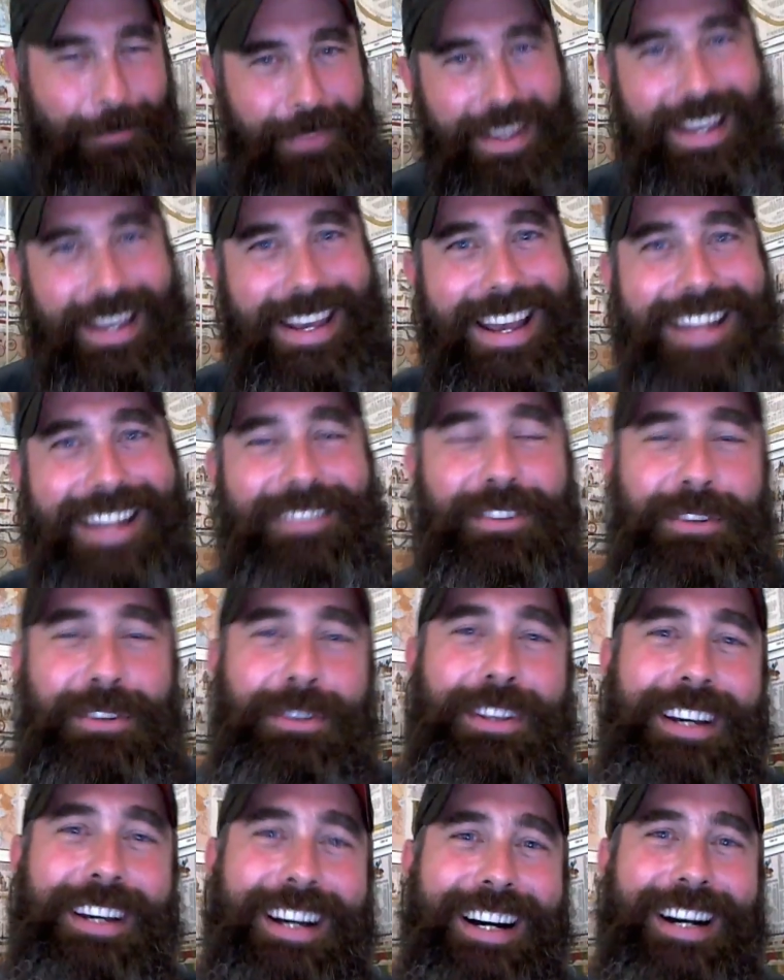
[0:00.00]
into
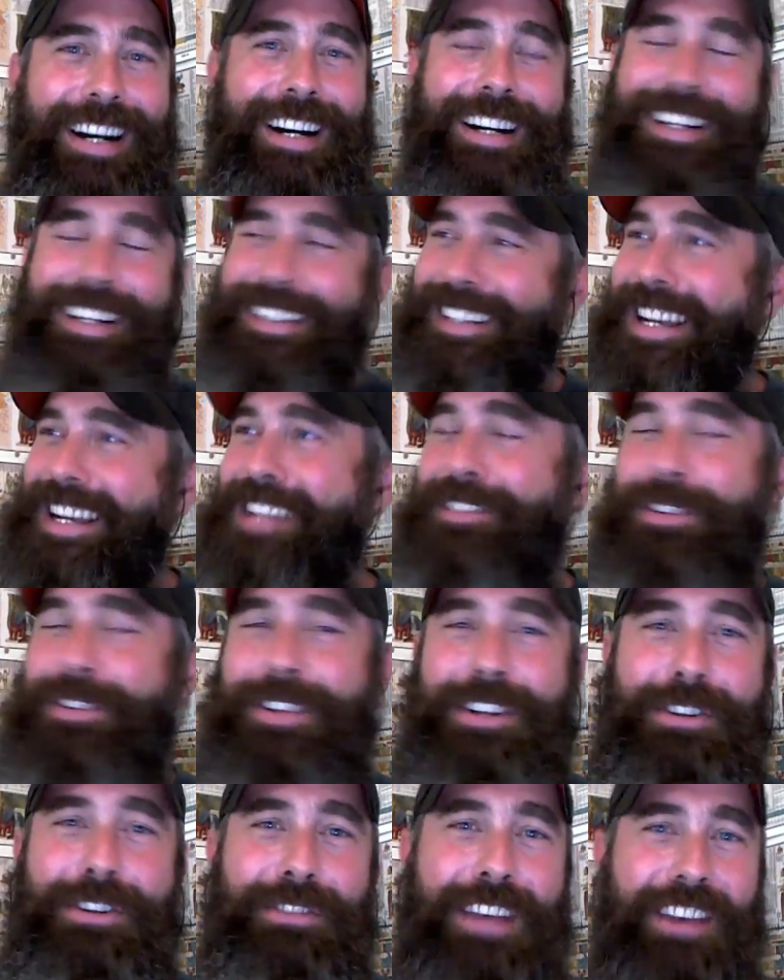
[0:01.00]
the uh into
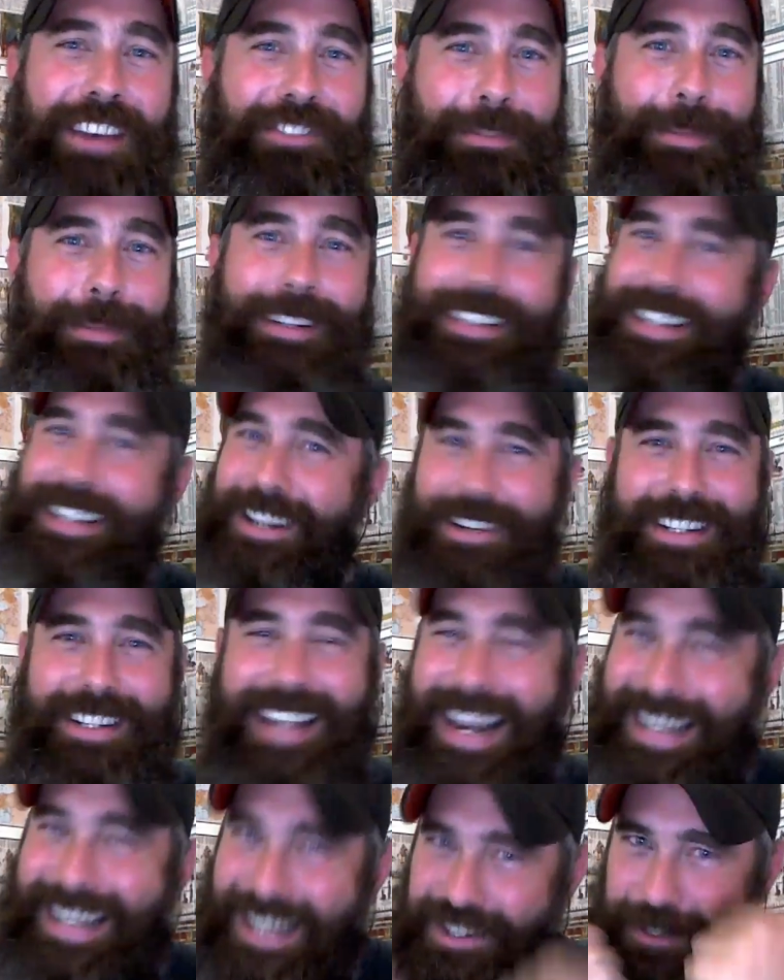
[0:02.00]
the New Testament. You know, you
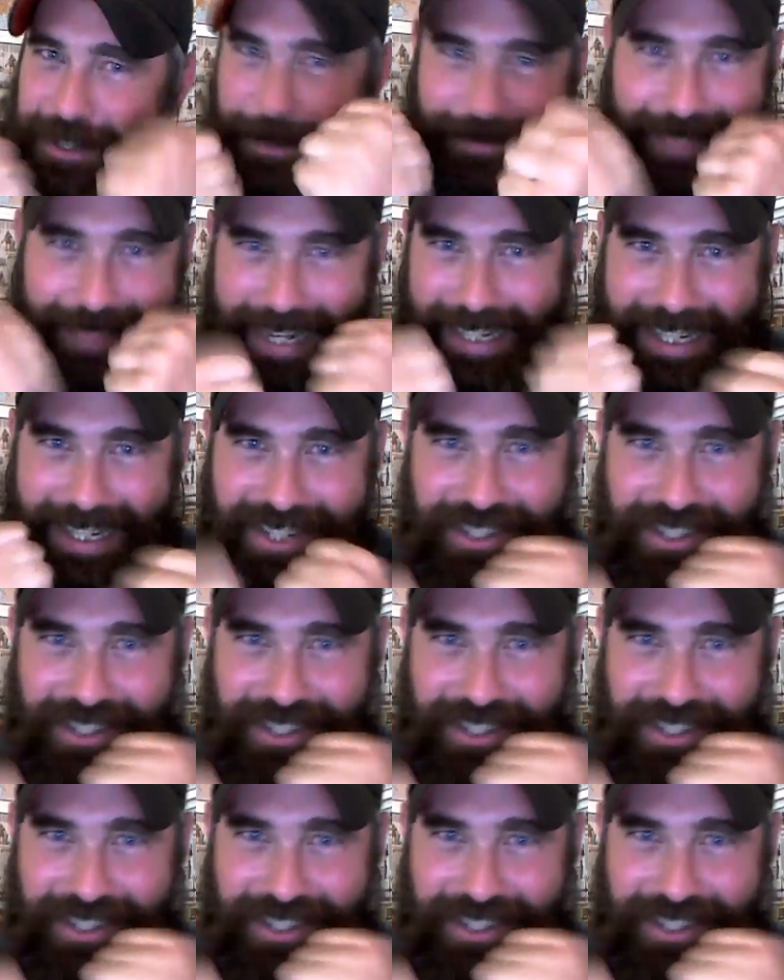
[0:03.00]
gotta get your gotta get your